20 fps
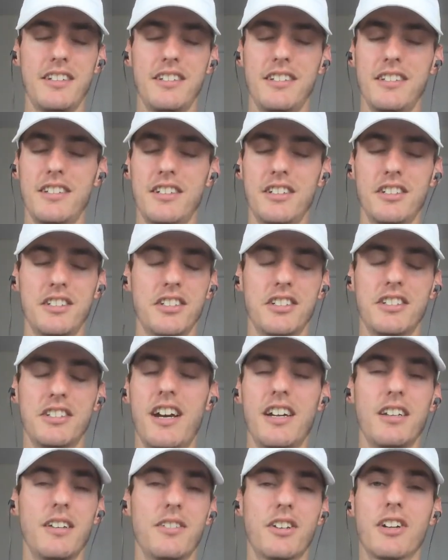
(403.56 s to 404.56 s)
there's just
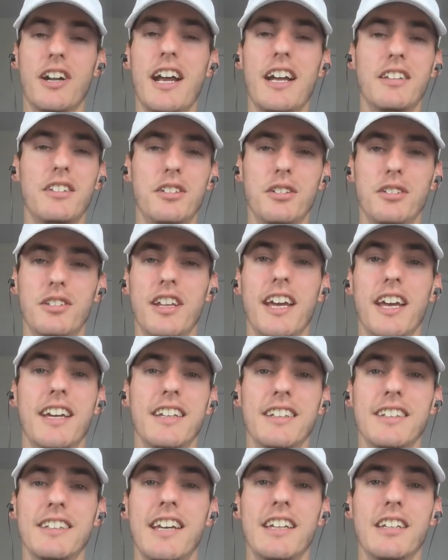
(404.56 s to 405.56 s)
not enough gratitude that I
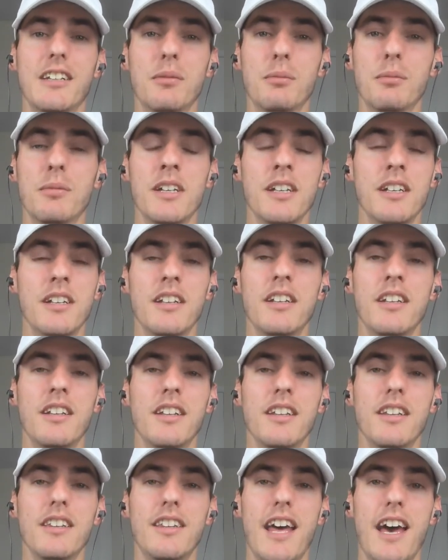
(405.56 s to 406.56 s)
can send him
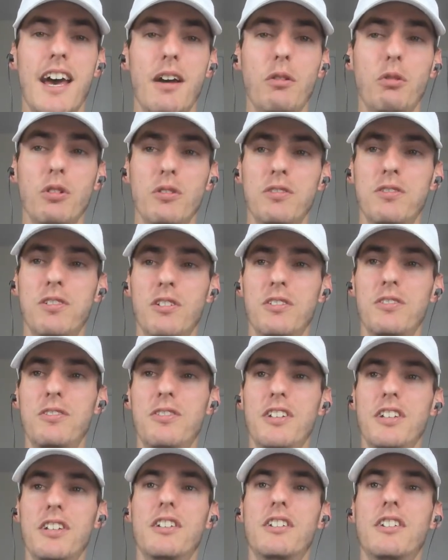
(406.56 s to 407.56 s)
that would
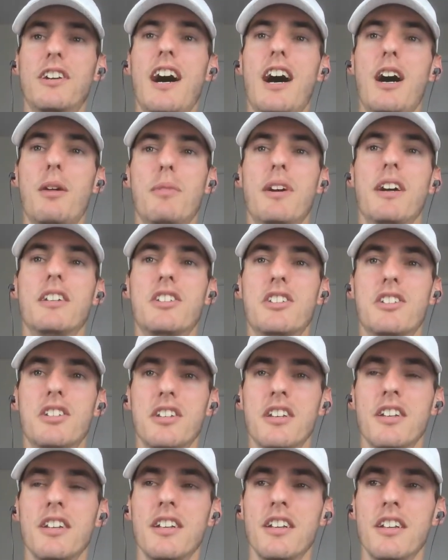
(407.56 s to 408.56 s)
fulfill how
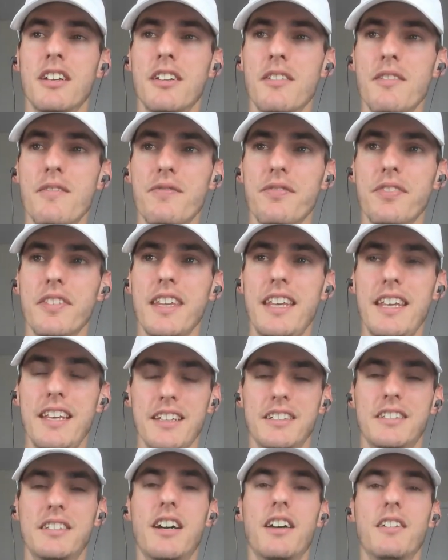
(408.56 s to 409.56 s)
much he
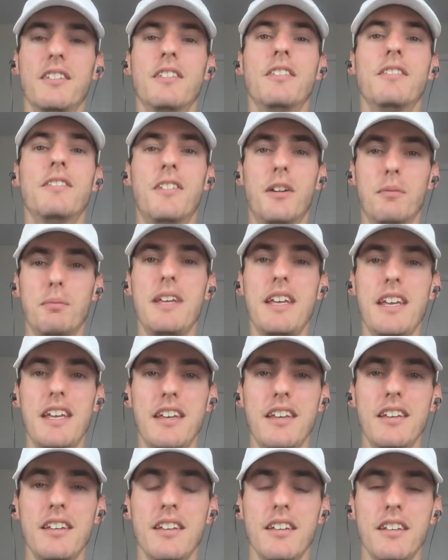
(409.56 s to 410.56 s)
has done for
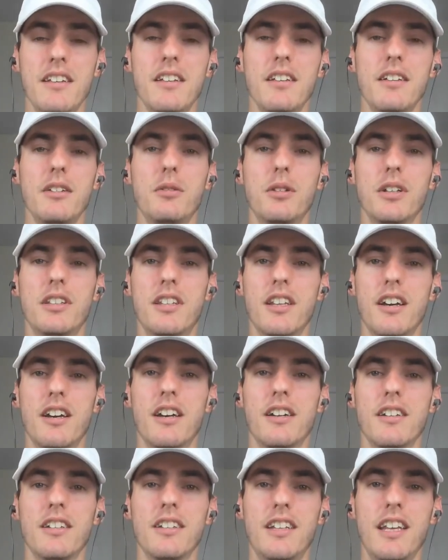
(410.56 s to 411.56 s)
me with
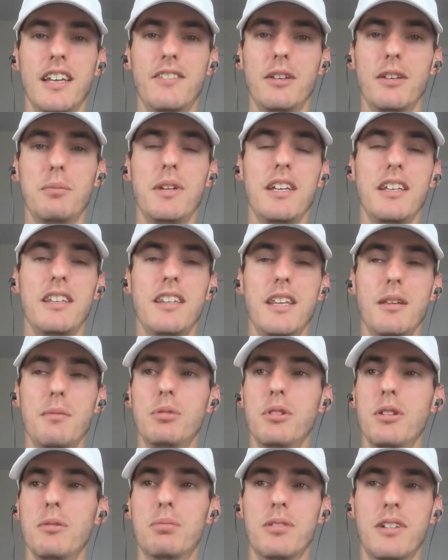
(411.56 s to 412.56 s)
giving me the
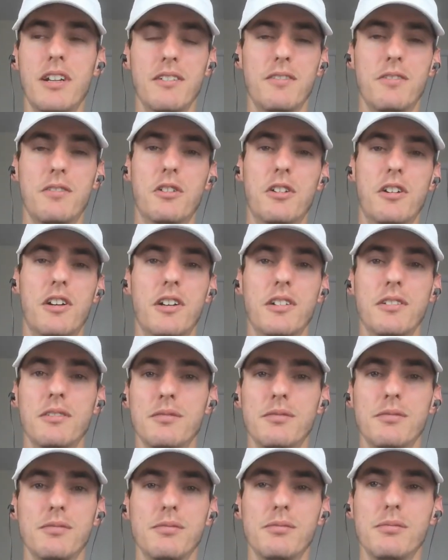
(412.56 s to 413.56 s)
blueprint for
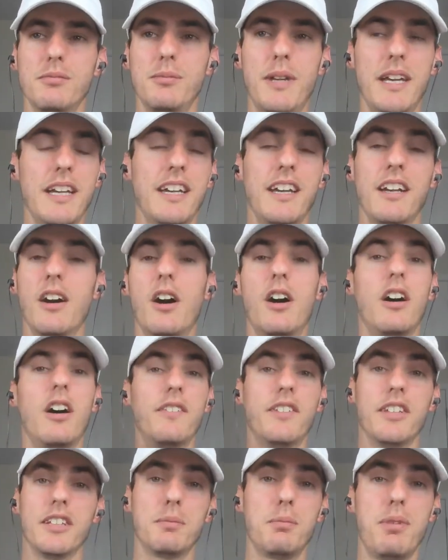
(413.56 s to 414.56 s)
making all
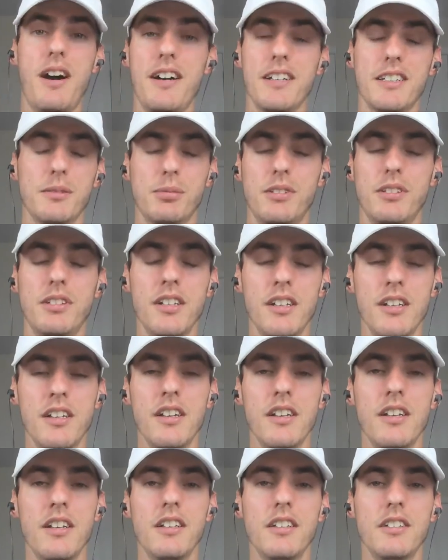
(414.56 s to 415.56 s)
of this possible.
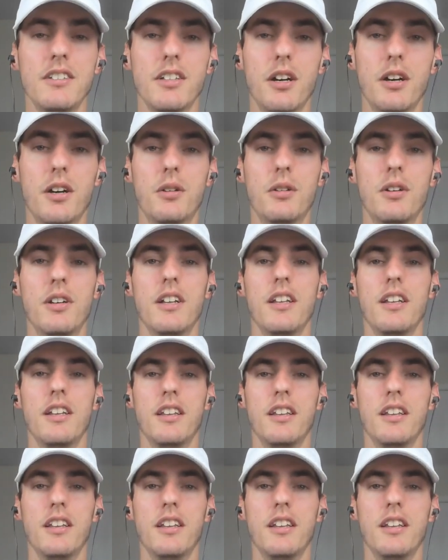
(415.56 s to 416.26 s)
So